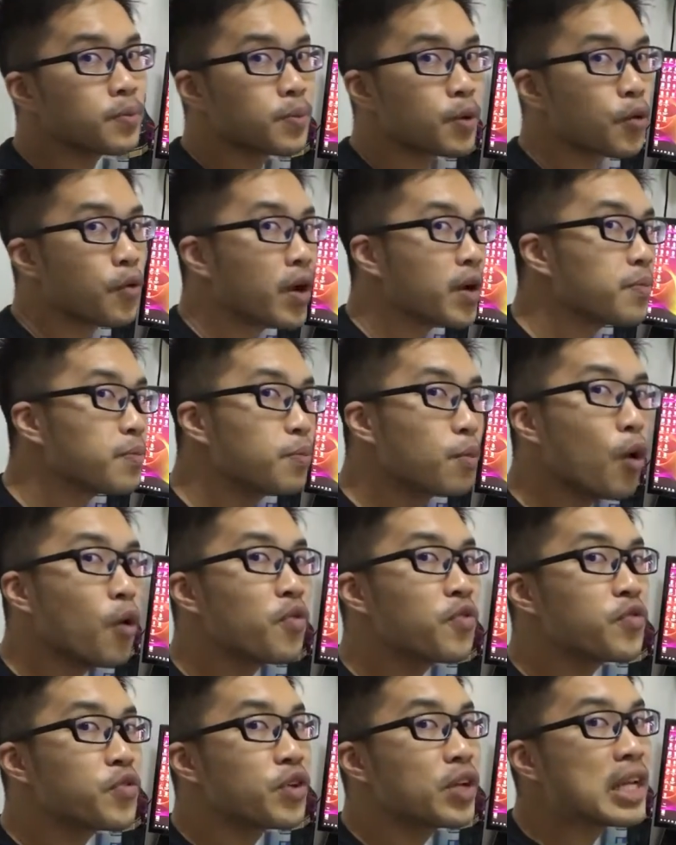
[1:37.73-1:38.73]
provide
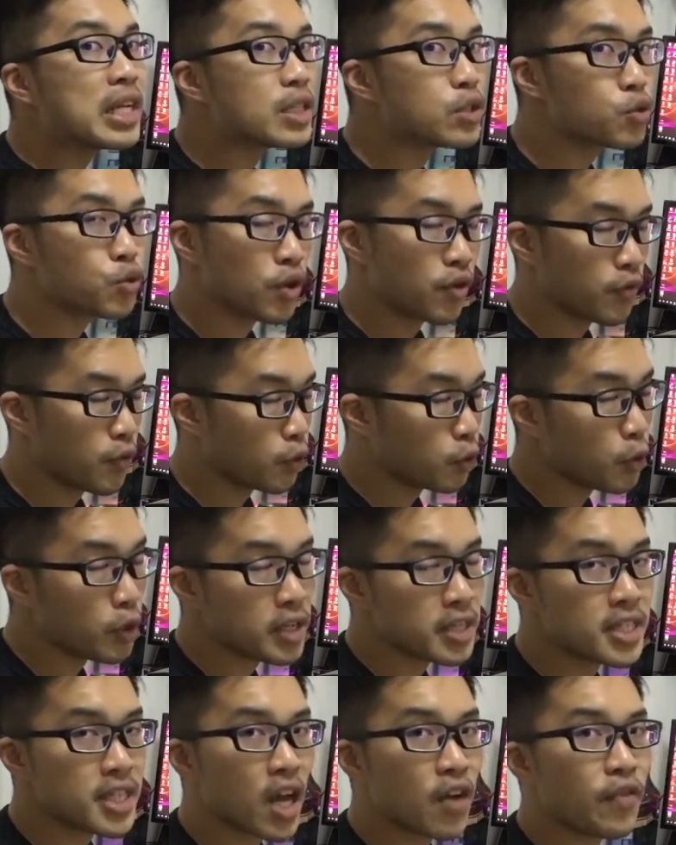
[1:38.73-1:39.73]
more feelings to the photo
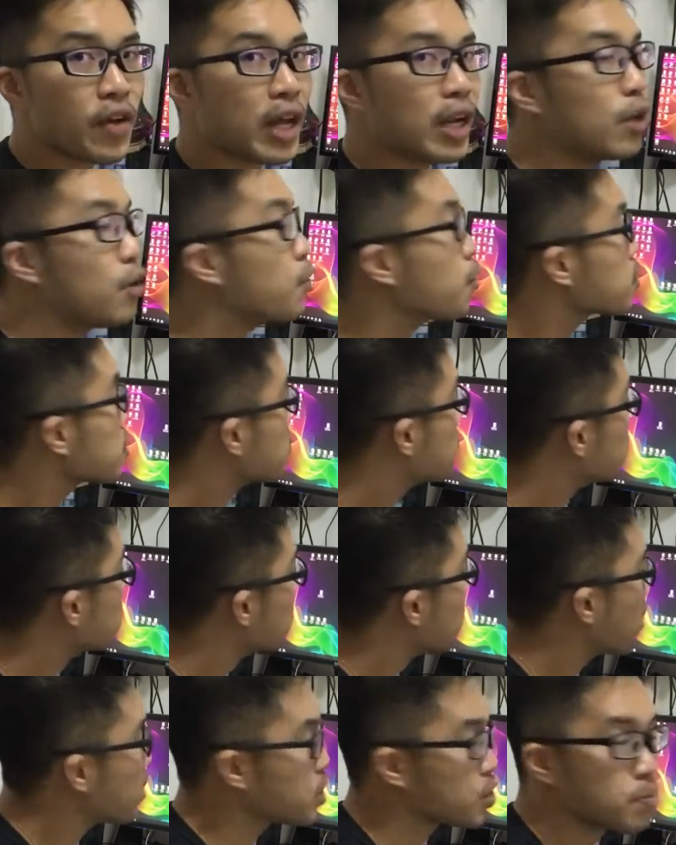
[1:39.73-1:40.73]
itself and looks
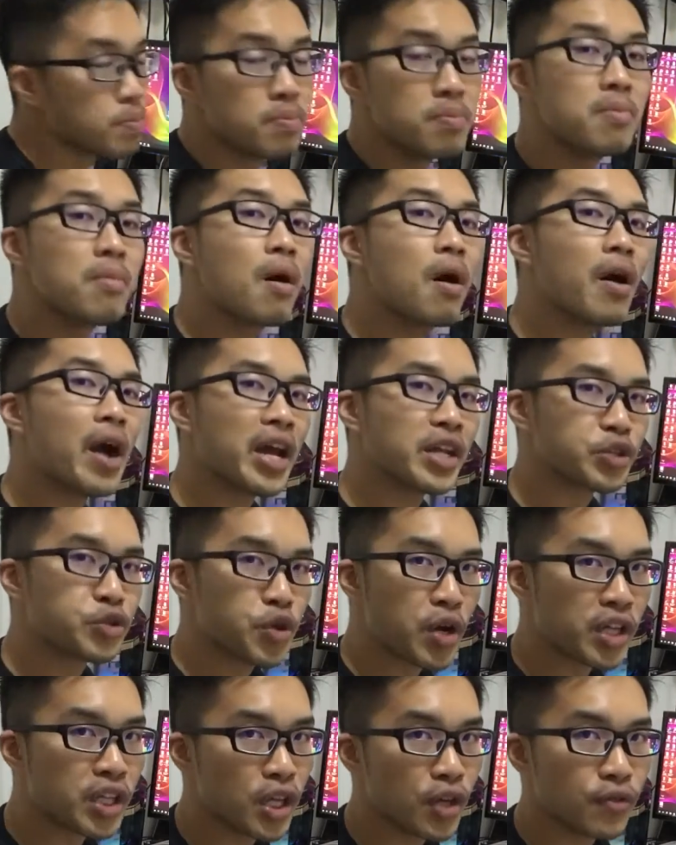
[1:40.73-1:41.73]
much more
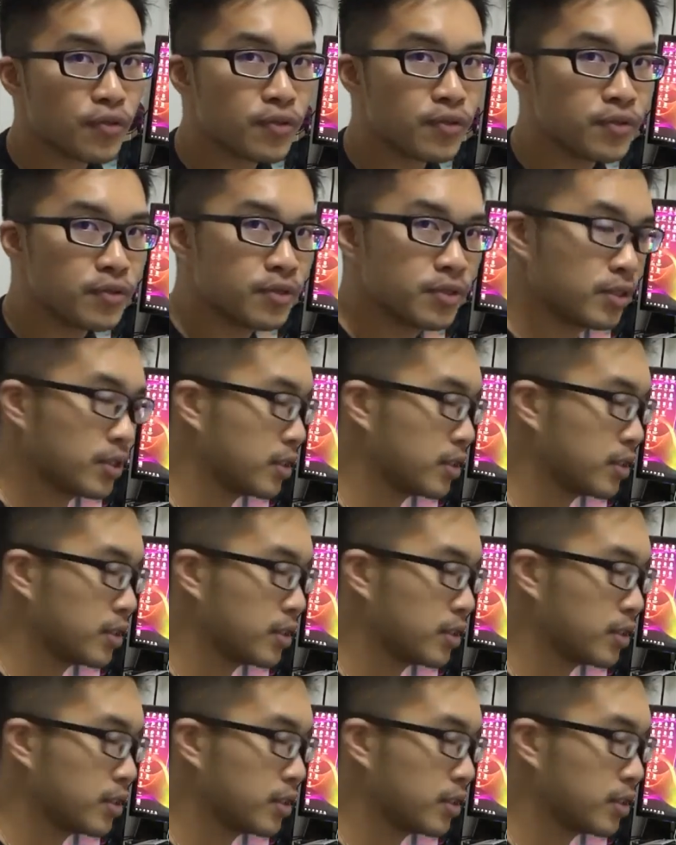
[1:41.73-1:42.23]
attractive.